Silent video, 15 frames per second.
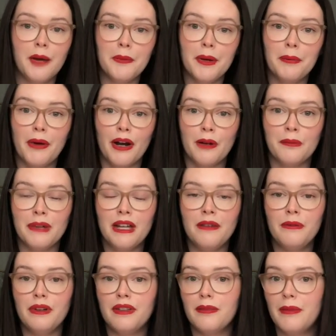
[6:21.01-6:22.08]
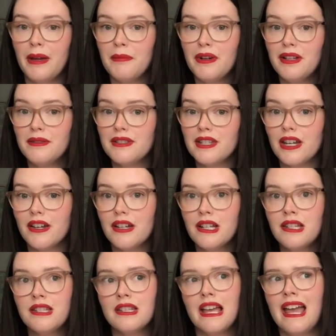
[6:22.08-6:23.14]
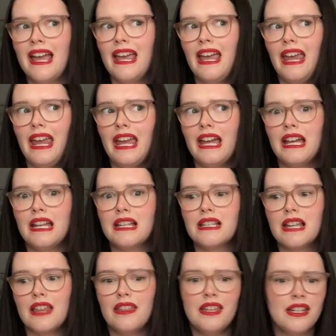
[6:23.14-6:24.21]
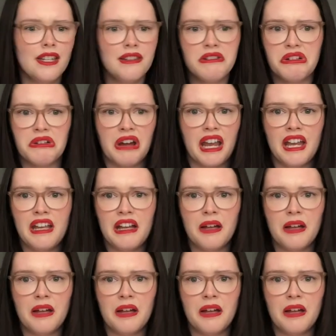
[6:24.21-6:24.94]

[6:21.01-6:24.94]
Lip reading: apartment with my Monsteras, and they did great.